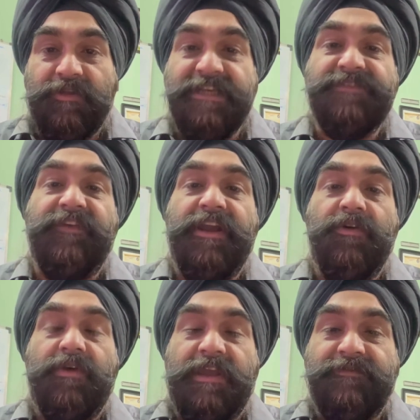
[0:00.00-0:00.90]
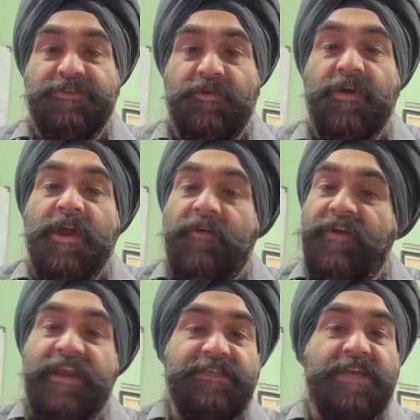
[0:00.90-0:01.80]
This video gives you
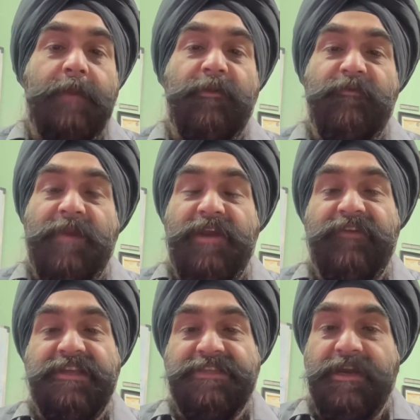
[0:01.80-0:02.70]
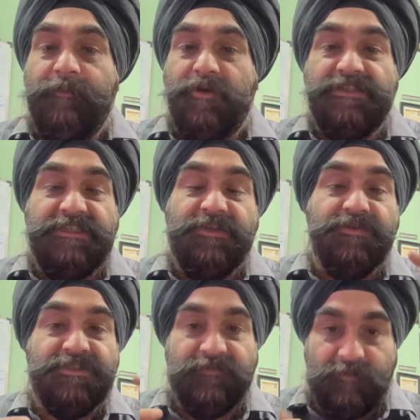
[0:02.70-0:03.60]
various type of manufacturing process used